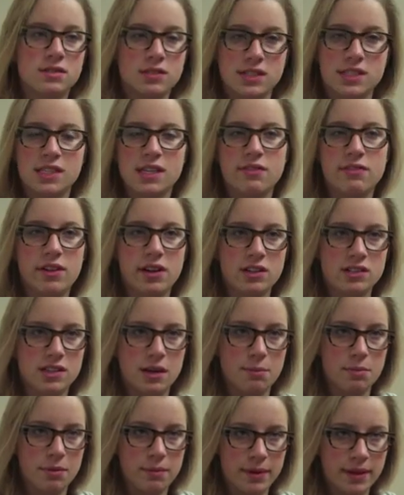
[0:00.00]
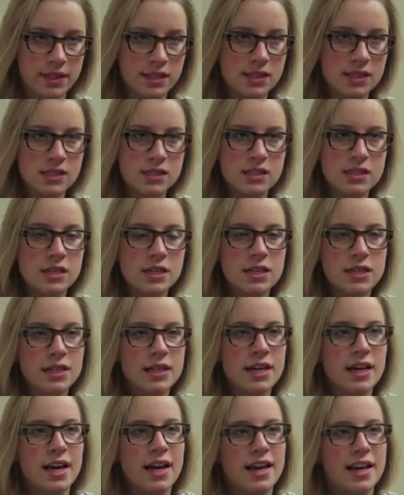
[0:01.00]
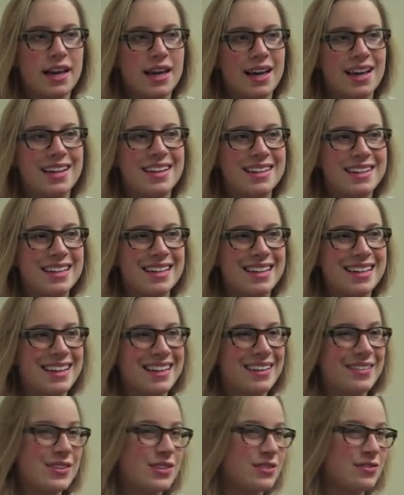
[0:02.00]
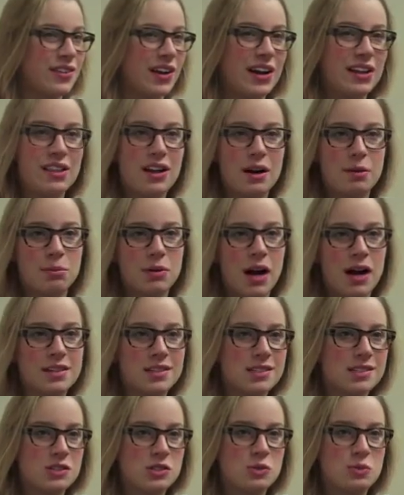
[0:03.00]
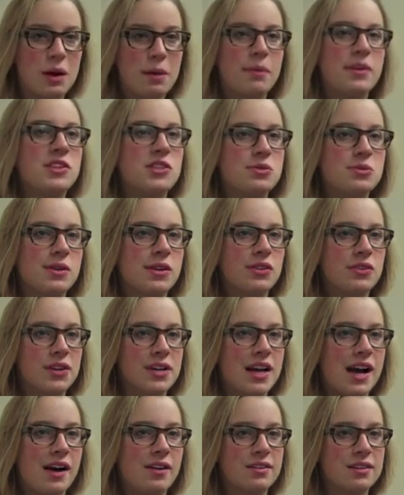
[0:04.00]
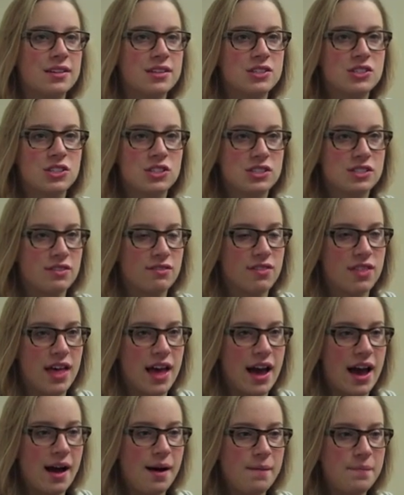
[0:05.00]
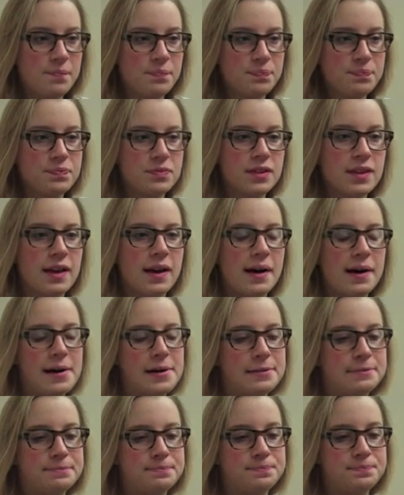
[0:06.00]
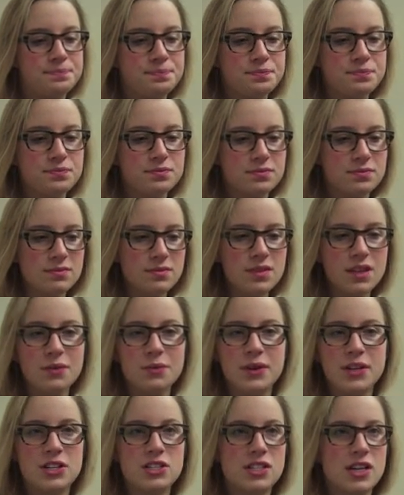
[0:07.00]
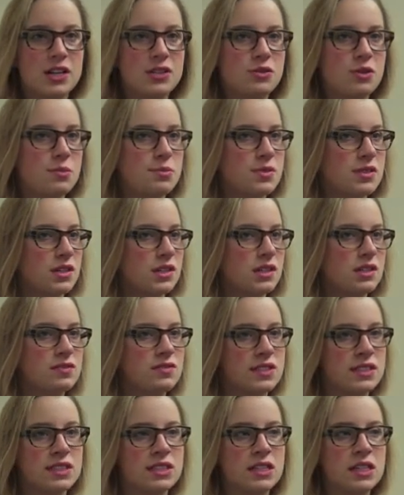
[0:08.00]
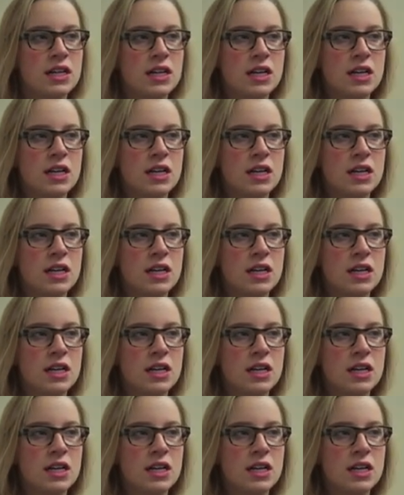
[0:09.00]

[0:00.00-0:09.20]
receive their supplements and it was a very long process. It's probably two or three hours just of that. Um, we just got to observe, and